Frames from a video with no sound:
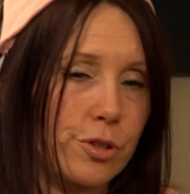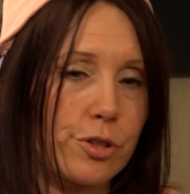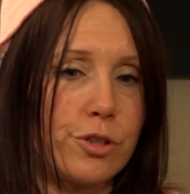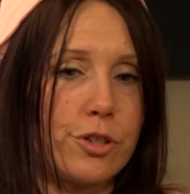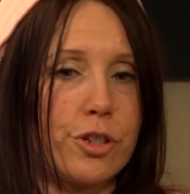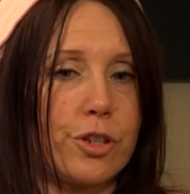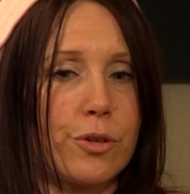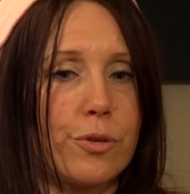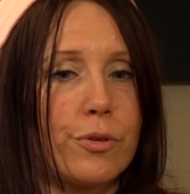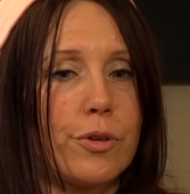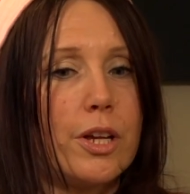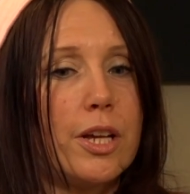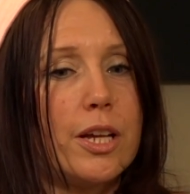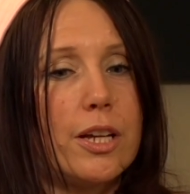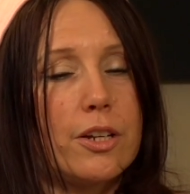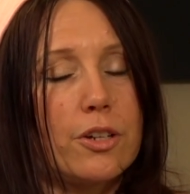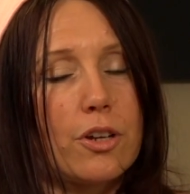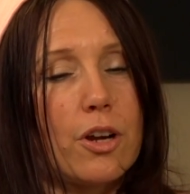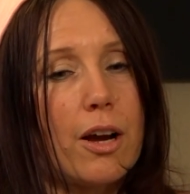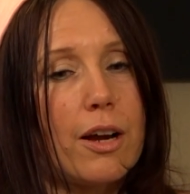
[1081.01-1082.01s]
to do?
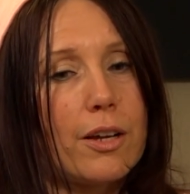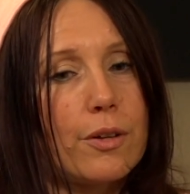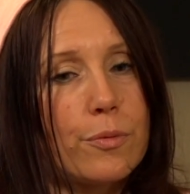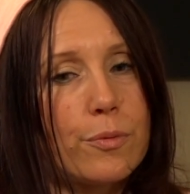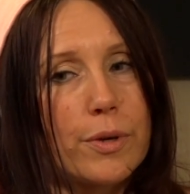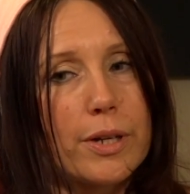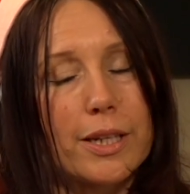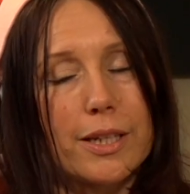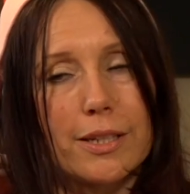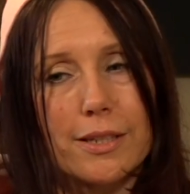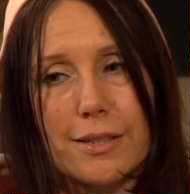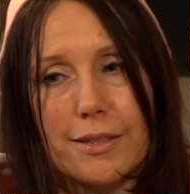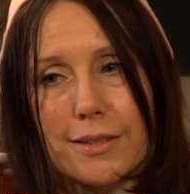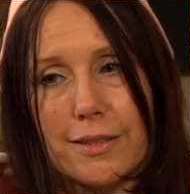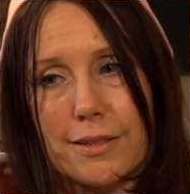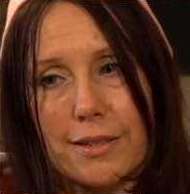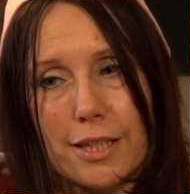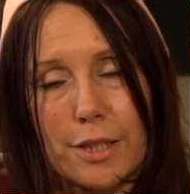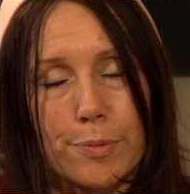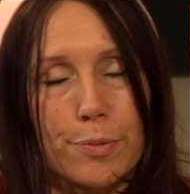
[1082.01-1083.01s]
Not what is
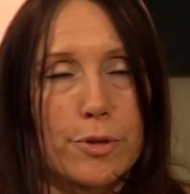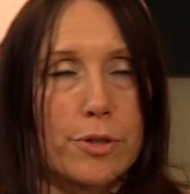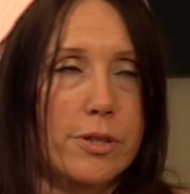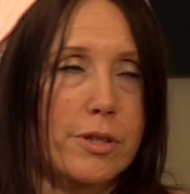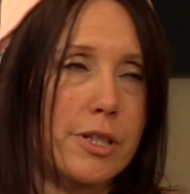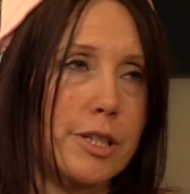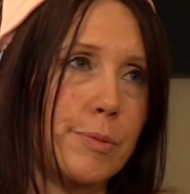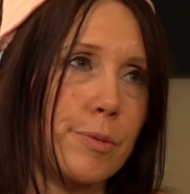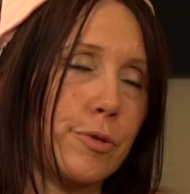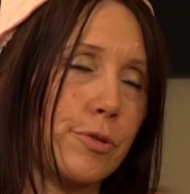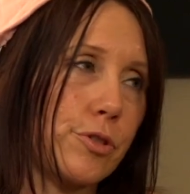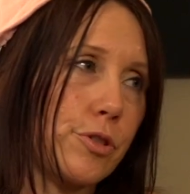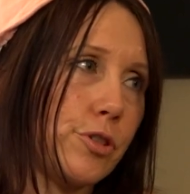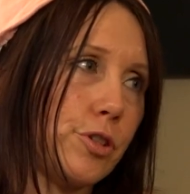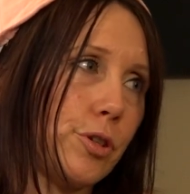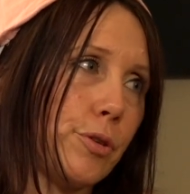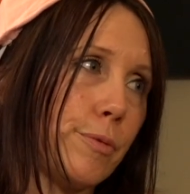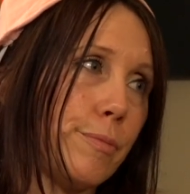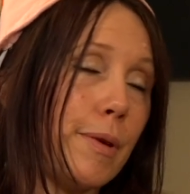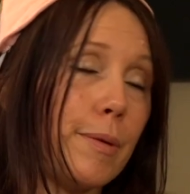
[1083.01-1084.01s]
this person supposed to
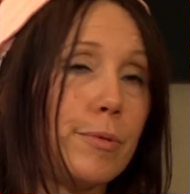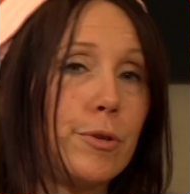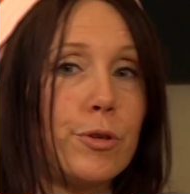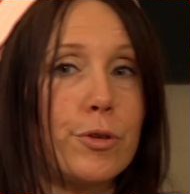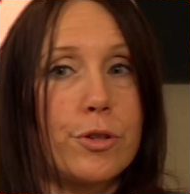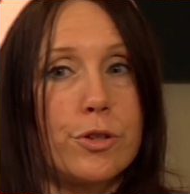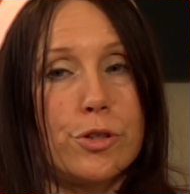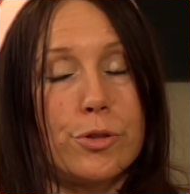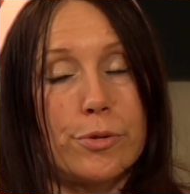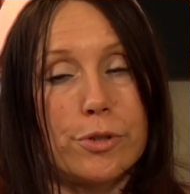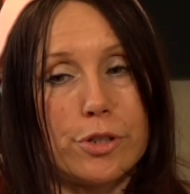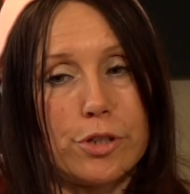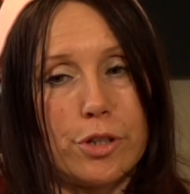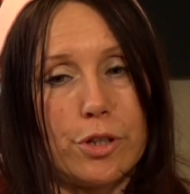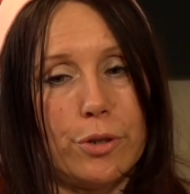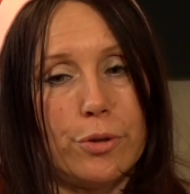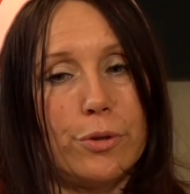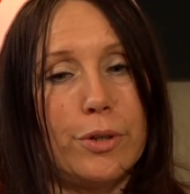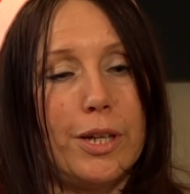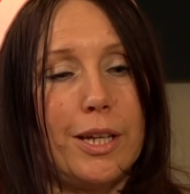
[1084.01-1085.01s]
do, and maybe you could do it
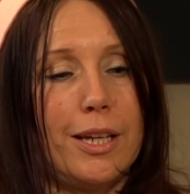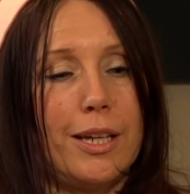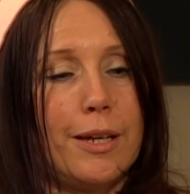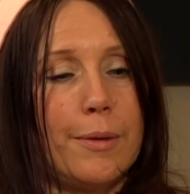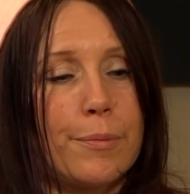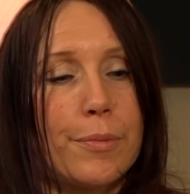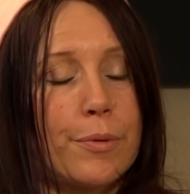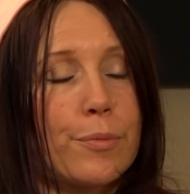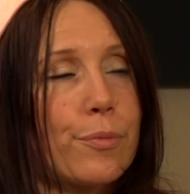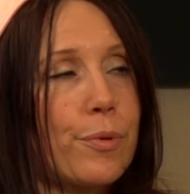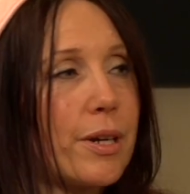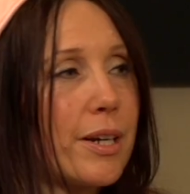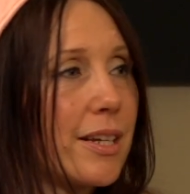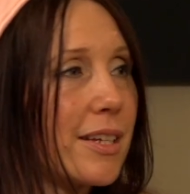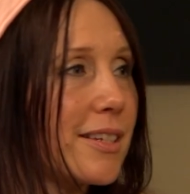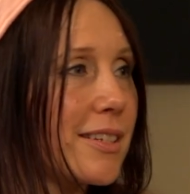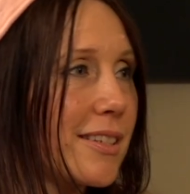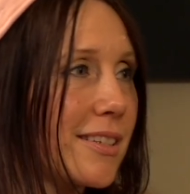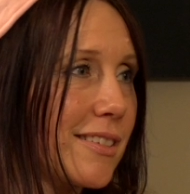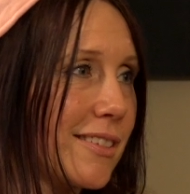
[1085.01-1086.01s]
too, but what
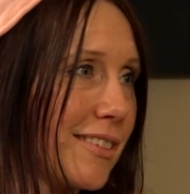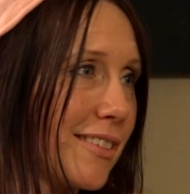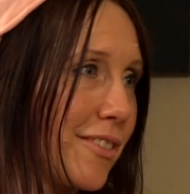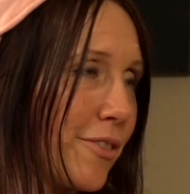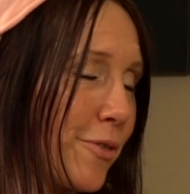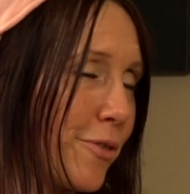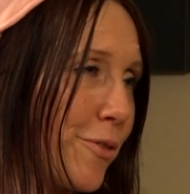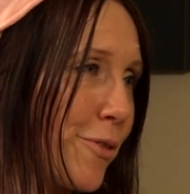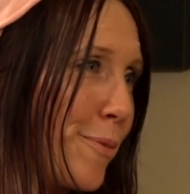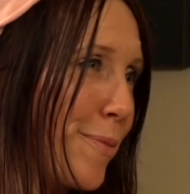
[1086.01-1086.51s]
makes your